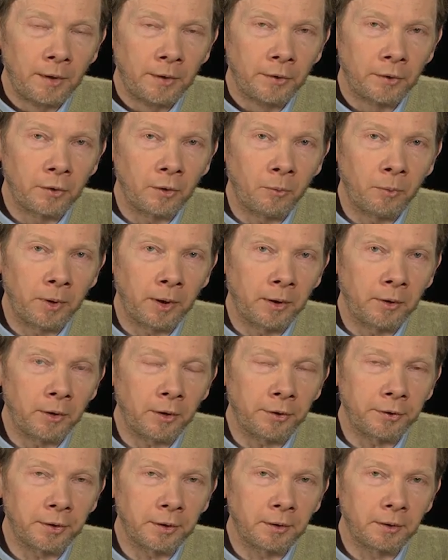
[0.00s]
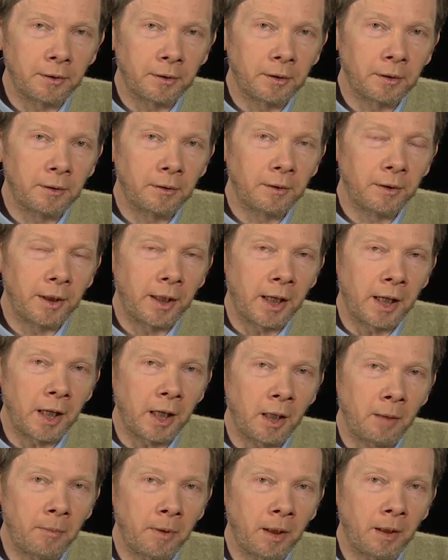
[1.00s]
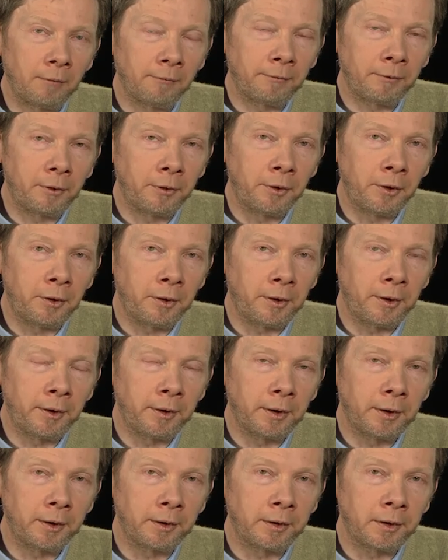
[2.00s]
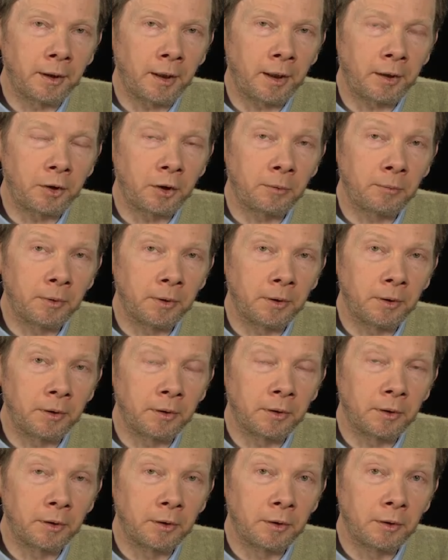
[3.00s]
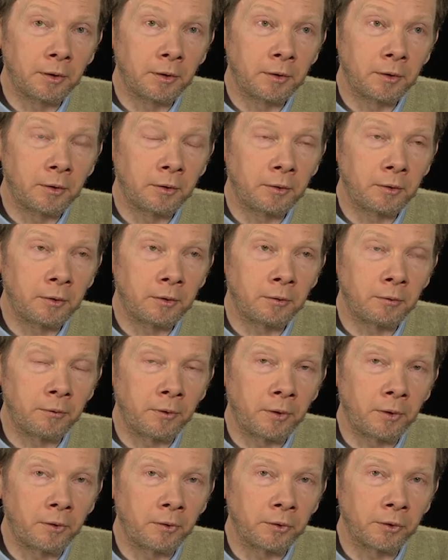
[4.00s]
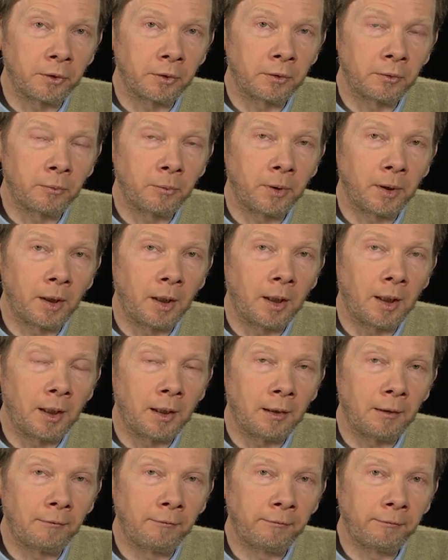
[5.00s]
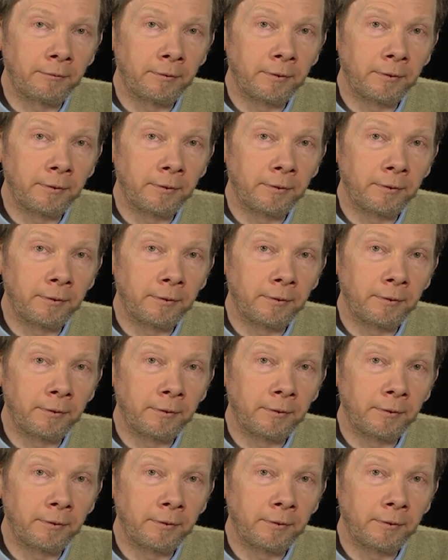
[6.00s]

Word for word: So we are not aiming for non-attachment to those we love,